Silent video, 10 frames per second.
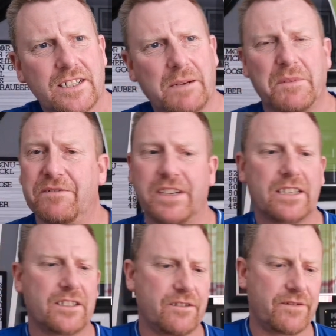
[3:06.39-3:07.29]
Couple of
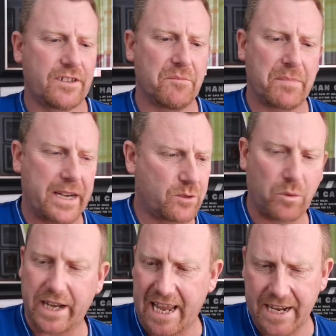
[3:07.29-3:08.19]
fingers of compact
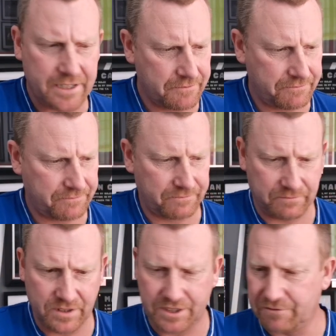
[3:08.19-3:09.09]
white head.
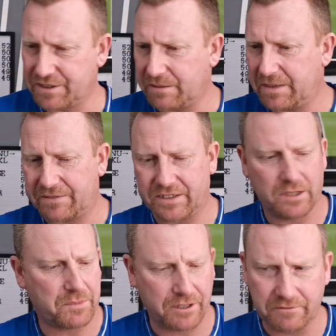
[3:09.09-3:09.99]
Still some left
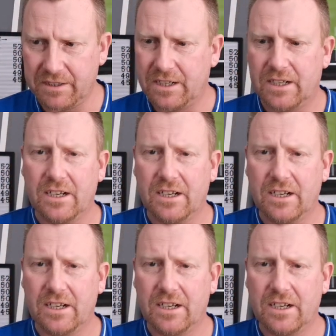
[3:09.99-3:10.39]
in the bottle.